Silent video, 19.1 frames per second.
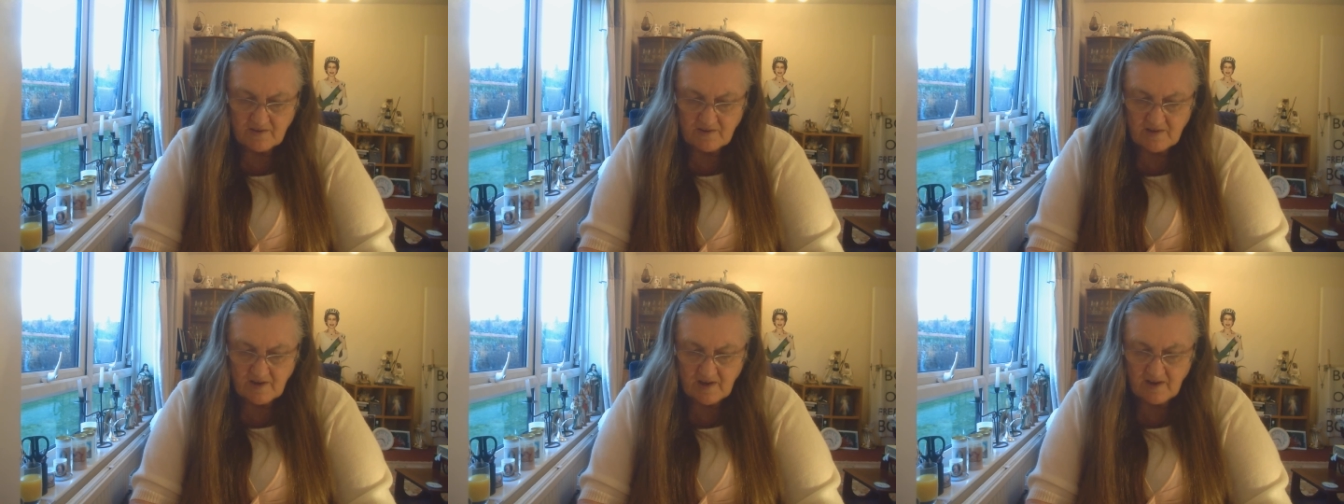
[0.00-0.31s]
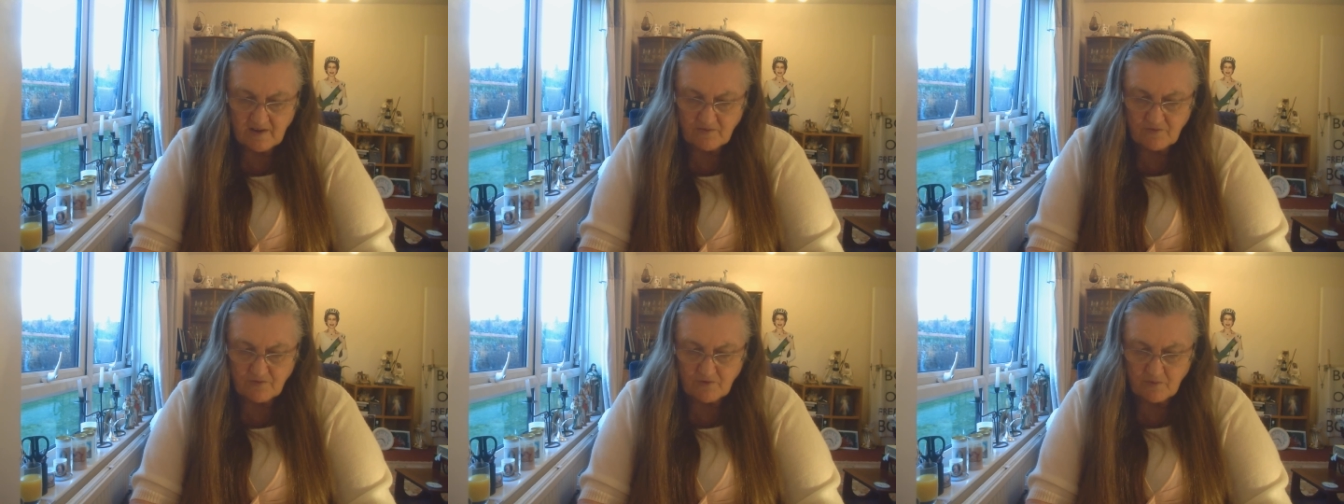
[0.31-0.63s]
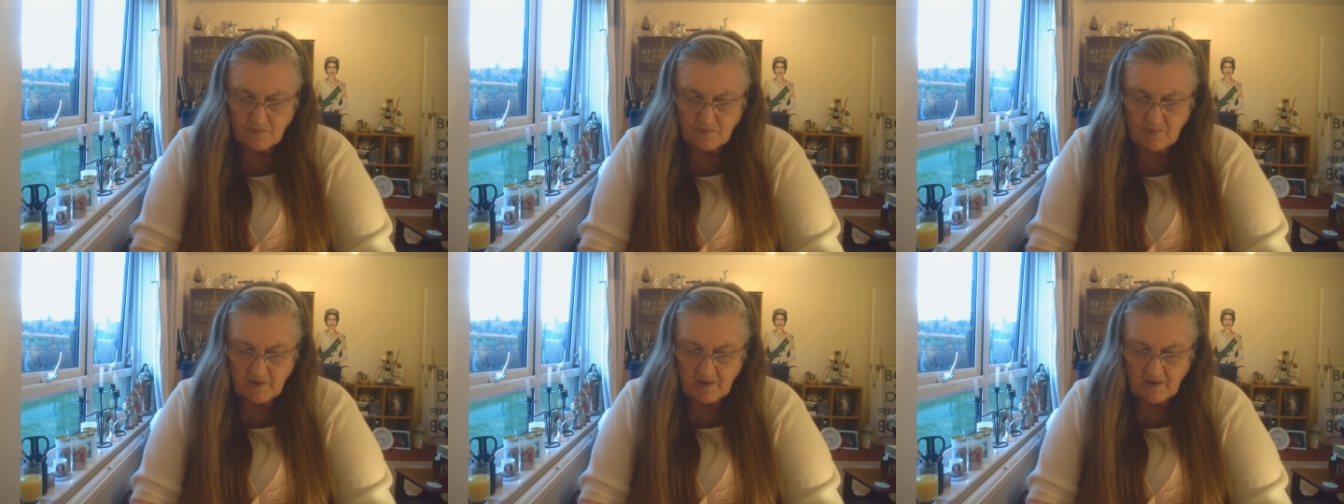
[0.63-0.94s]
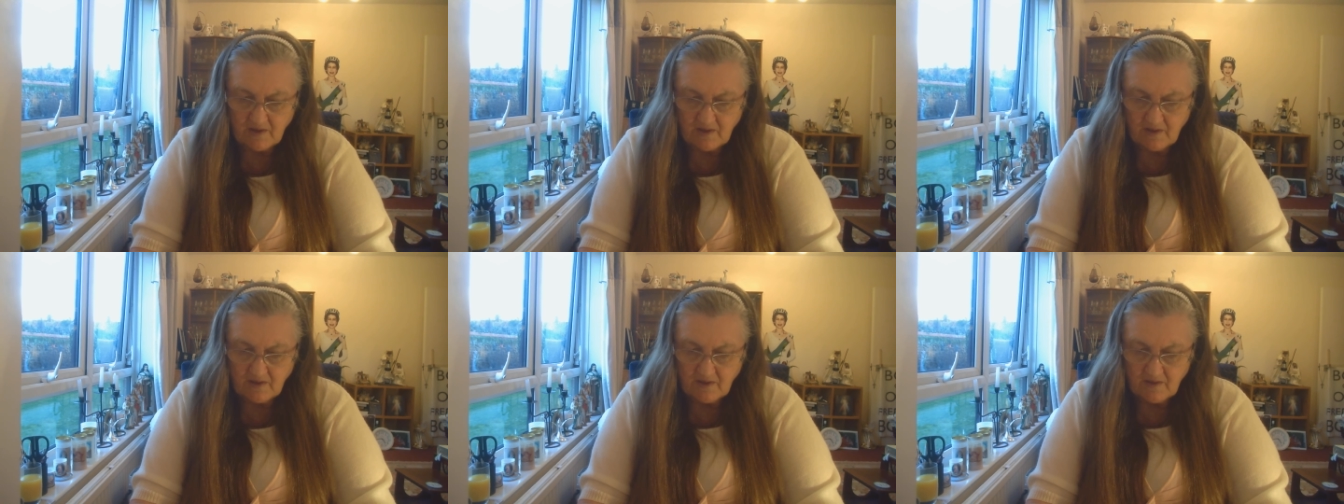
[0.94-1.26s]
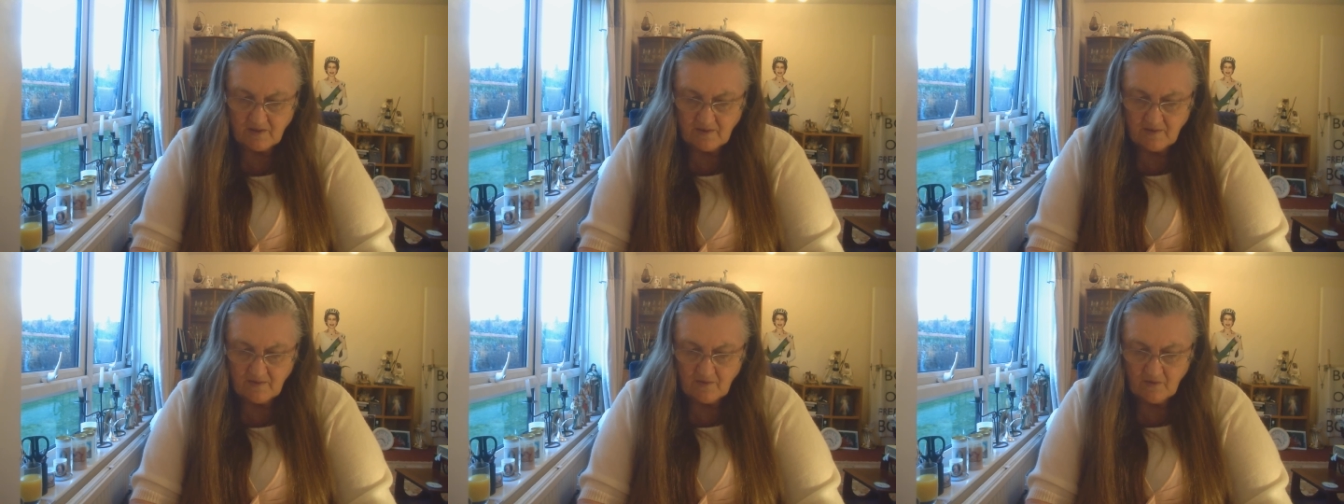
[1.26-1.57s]
take from me
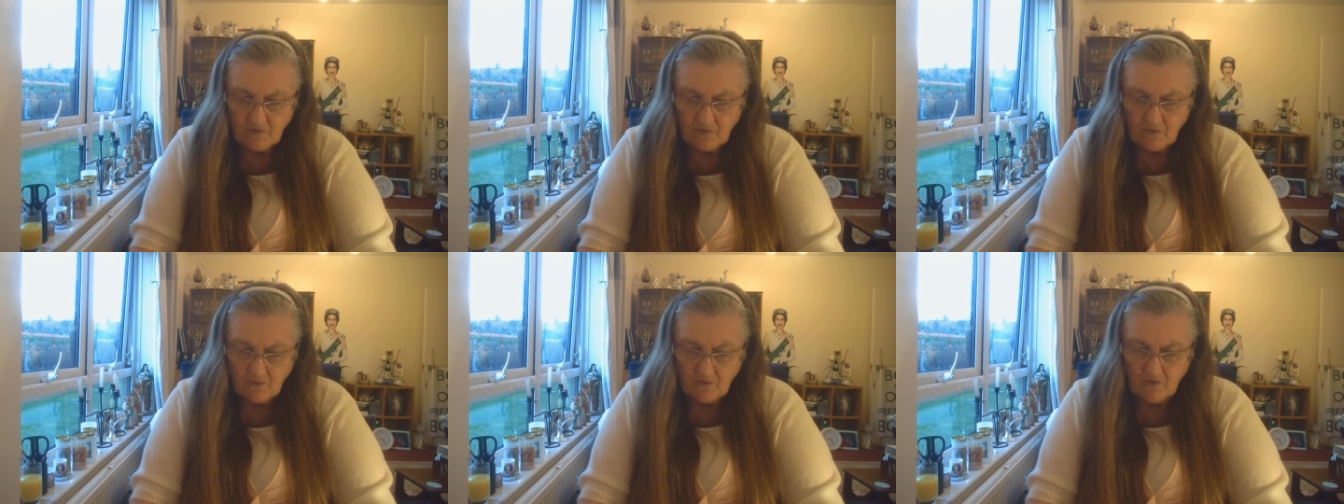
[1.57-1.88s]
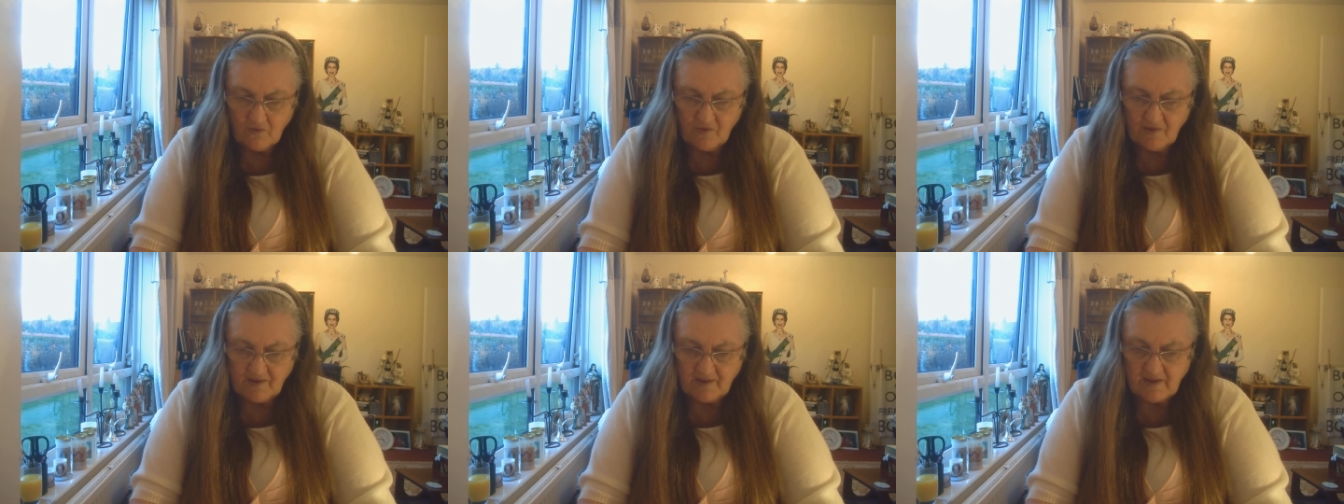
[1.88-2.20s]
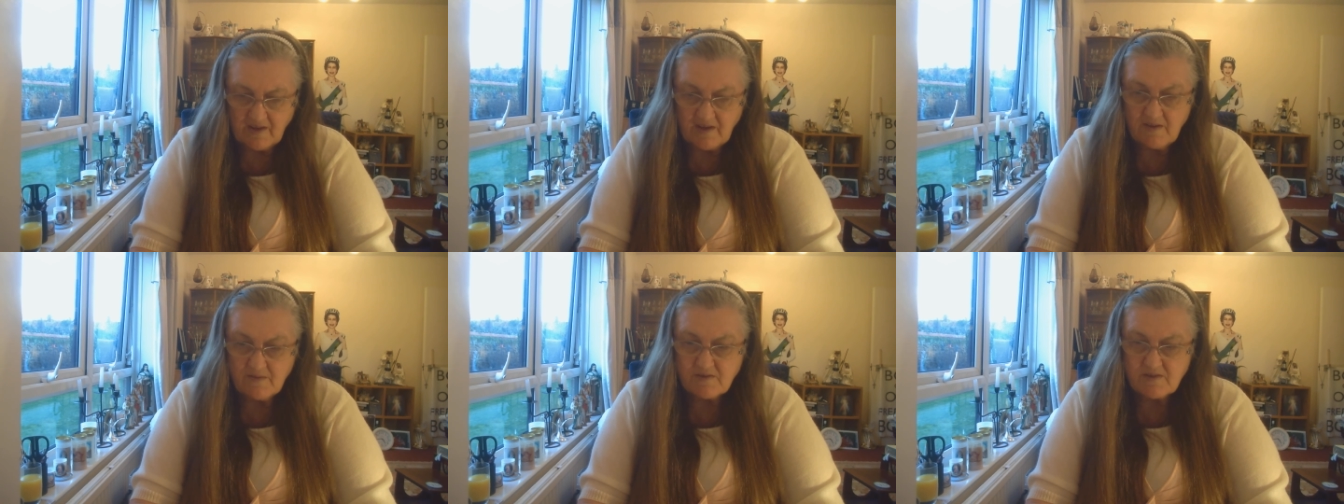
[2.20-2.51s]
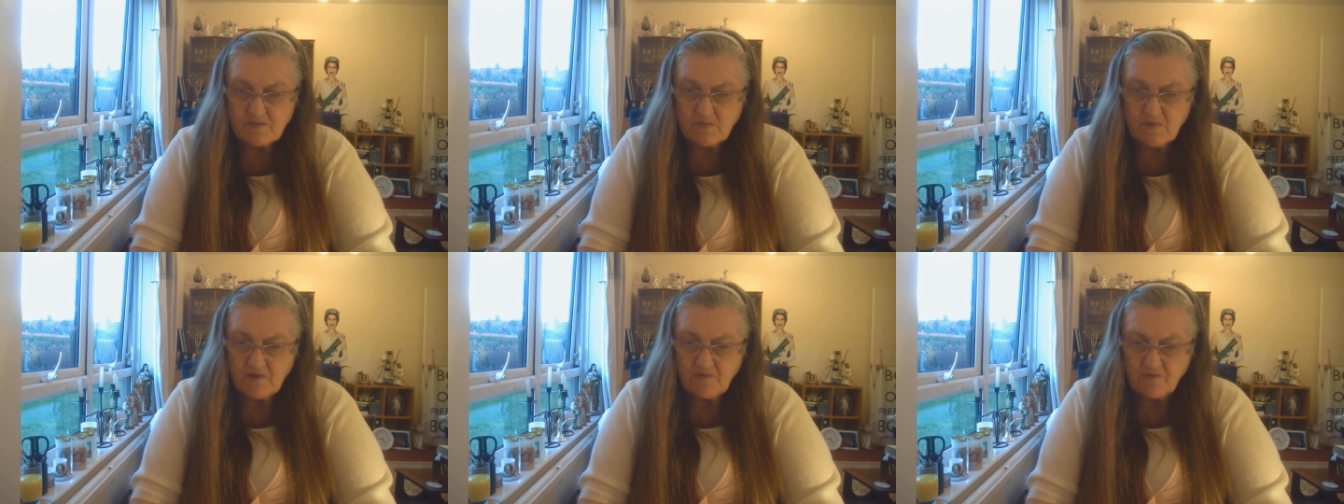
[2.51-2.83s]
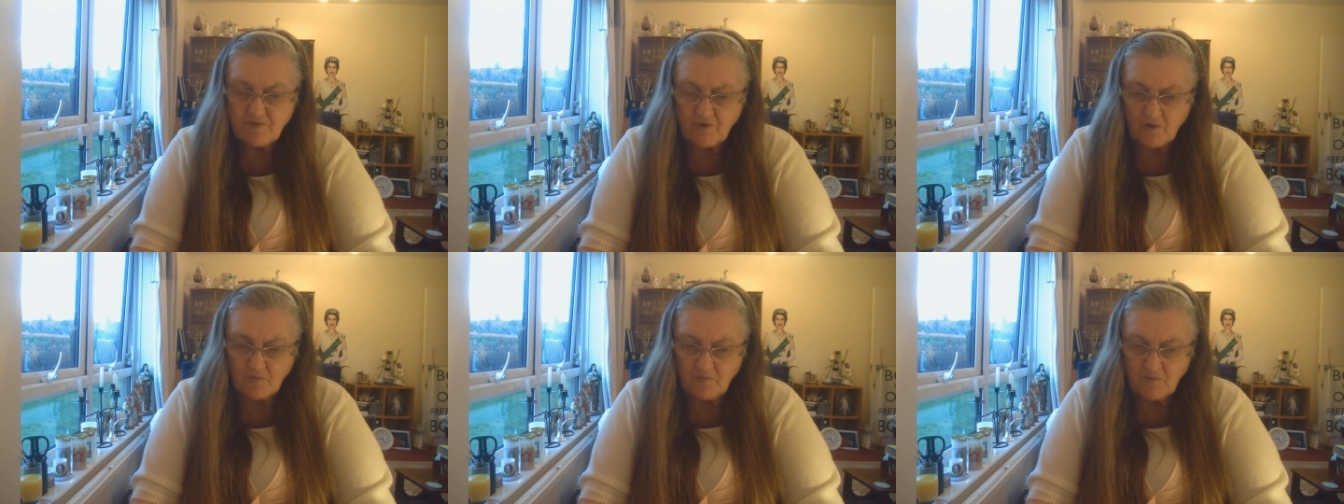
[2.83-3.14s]
all that keeps me
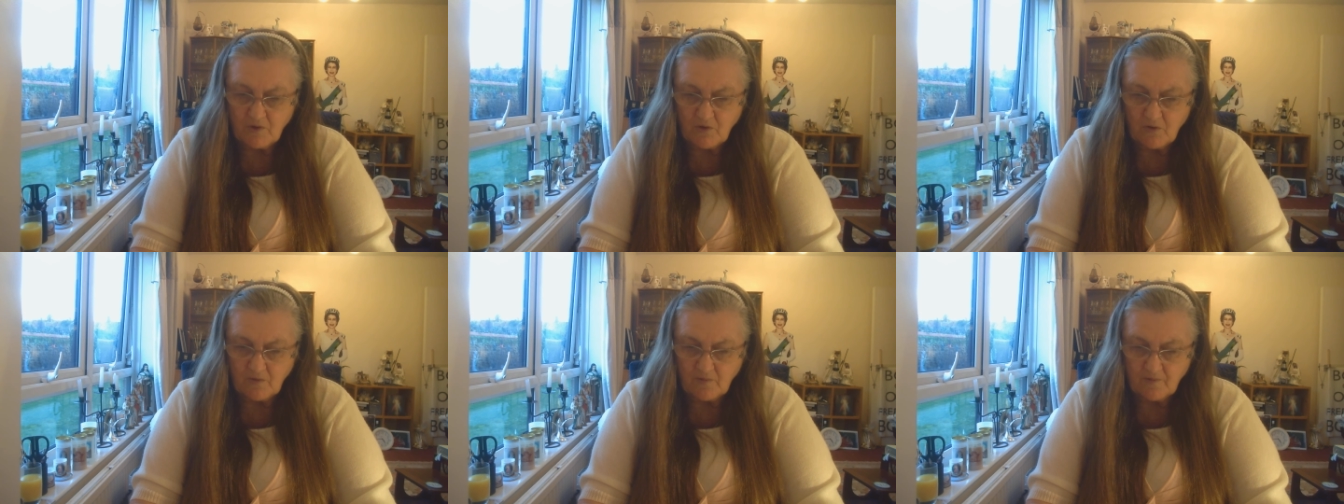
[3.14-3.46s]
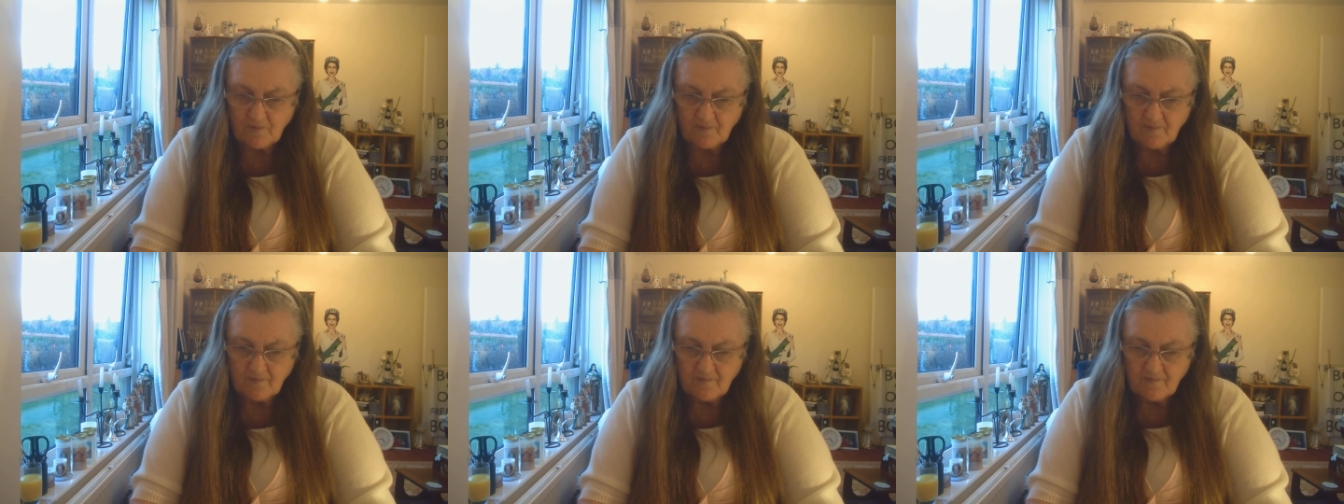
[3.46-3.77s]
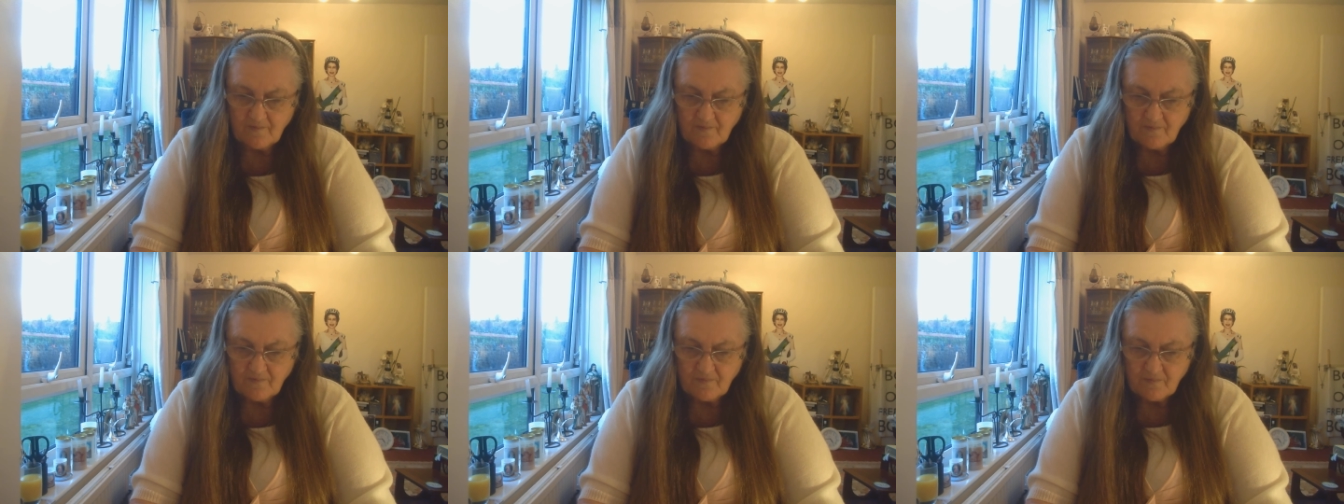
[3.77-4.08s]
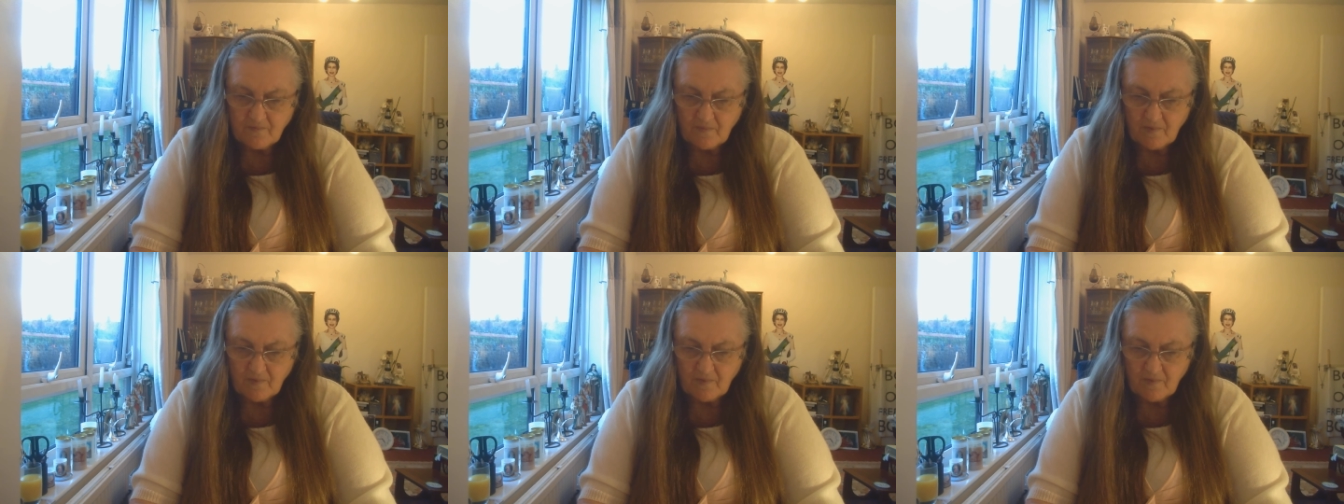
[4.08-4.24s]
from you.